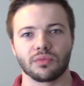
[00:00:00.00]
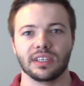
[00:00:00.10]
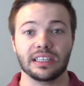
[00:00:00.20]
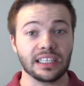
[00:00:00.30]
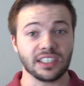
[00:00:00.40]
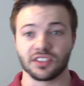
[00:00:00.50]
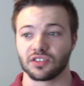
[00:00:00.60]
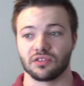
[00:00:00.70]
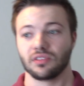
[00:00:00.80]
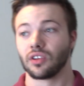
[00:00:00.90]
at
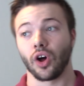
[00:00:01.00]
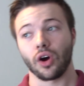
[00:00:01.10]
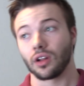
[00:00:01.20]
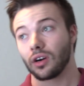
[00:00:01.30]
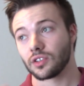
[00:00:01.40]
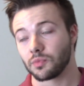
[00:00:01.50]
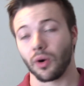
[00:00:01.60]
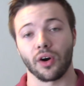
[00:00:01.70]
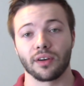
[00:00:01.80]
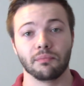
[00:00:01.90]
least a large
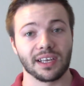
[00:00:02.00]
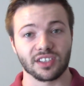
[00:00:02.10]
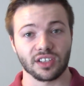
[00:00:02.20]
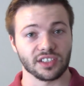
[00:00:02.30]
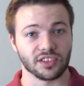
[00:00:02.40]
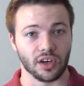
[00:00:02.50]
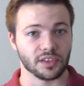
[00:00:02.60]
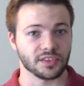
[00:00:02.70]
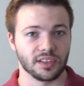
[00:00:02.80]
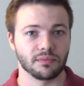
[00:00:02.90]
part mental
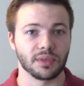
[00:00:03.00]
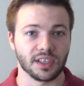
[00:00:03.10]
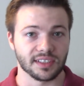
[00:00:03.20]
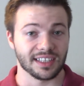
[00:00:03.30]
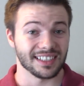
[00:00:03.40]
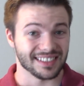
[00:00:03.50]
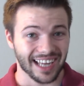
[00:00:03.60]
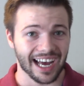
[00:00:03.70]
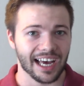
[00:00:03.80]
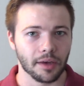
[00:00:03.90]
exhaustion, because at this
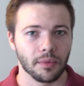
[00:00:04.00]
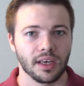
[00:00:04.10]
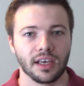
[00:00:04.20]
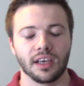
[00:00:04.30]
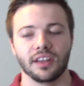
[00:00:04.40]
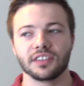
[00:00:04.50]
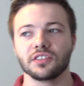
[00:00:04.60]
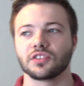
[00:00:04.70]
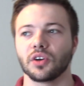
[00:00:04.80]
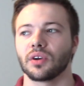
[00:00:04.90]
time, this
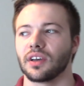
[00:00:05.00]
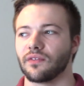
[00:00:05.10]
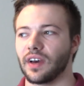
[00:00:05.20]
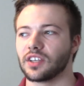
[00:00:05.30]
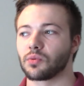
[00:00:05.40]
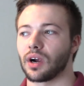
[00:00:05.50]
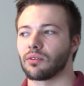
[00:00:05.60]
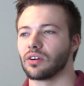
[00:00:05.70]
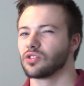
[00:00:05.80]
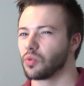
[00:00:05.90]
is during a phase where I
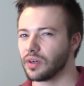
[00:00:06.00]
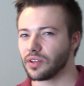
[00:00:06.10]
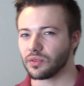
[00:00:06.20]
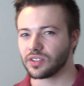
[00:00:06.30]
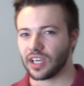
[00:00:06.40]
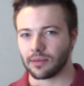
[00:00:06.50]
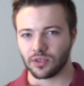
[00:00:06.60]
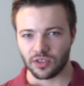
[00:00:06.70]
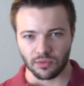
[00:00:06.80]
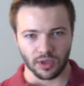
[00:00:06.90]
wrote 23
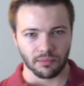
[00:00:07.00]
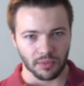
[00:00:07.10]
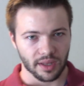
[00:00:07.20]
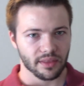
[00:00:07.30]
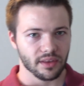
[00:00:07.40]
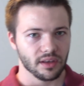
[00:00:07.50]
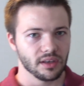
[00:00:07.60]
chapters in 1 month.